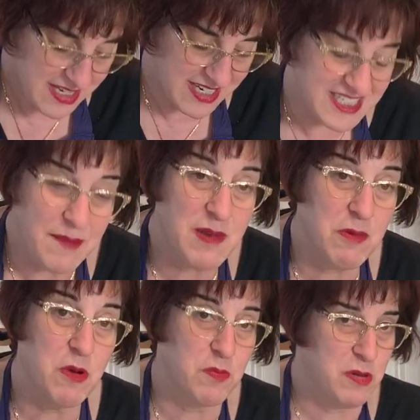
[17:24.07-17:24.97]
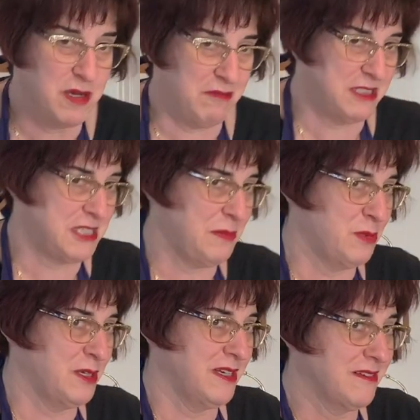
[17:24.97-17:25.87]
except I won't put what she
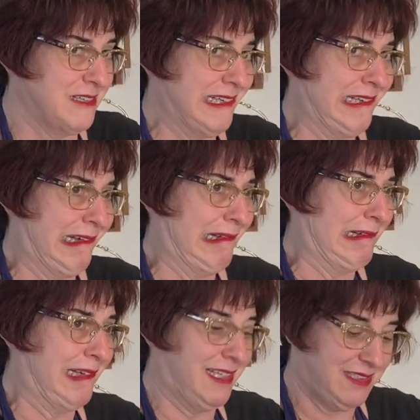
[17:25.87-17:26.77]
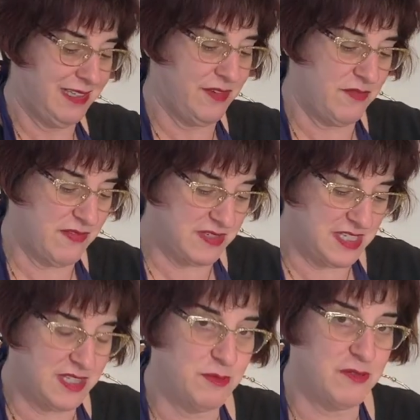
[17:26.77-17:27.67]
put in hers. If you've ever
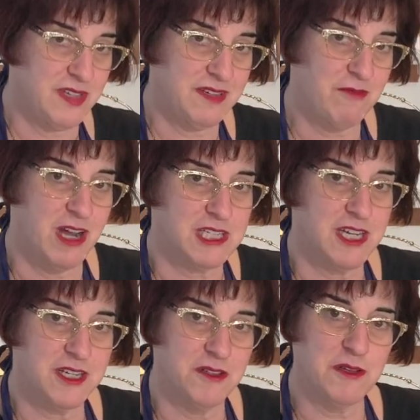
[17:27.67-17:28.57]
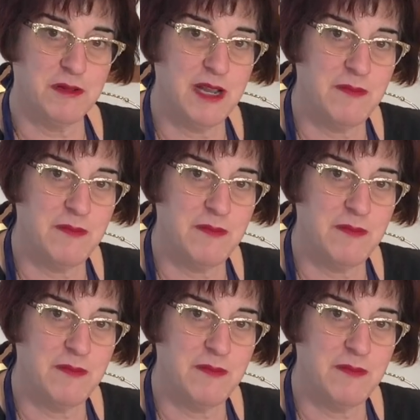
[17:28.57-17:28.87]
seen the movie, watch it, you'll know what I